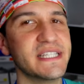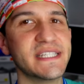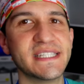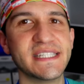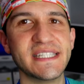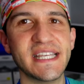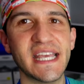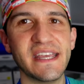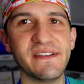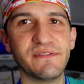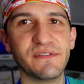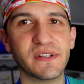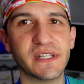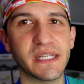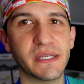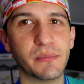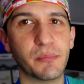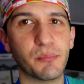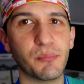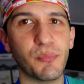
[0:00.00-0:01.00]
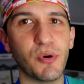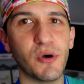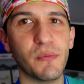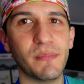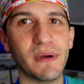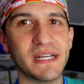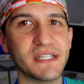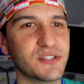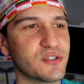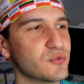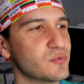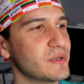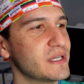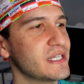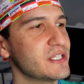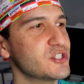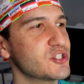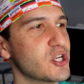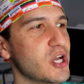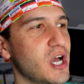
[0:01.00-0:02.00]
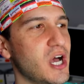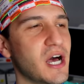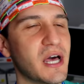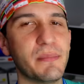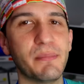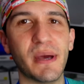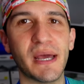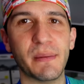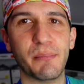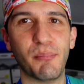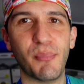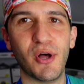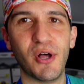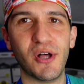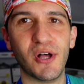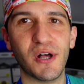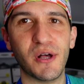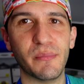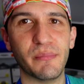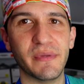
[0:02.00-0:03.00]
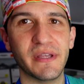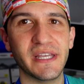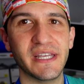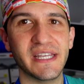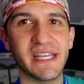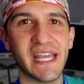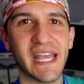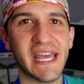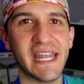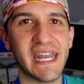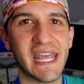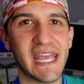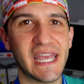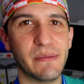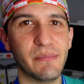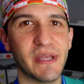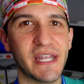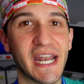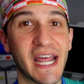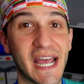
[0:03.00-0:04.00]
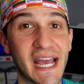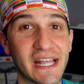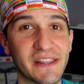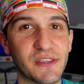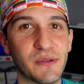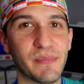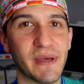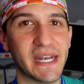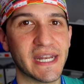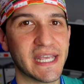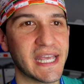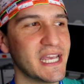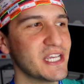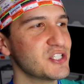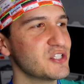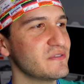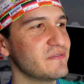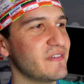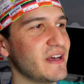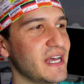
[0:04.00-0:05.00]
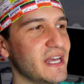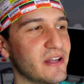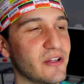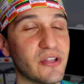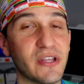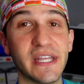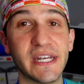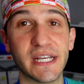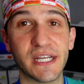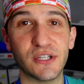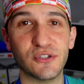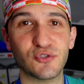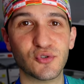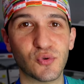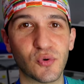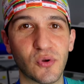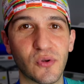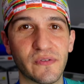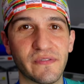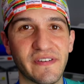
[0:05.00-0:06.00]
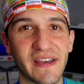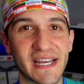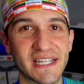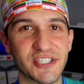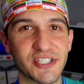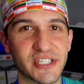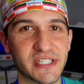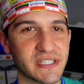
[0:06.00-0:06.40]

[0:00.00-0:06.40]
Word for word: safely put my syringe on my palm and aim it at the medication vial in a controlled fashion.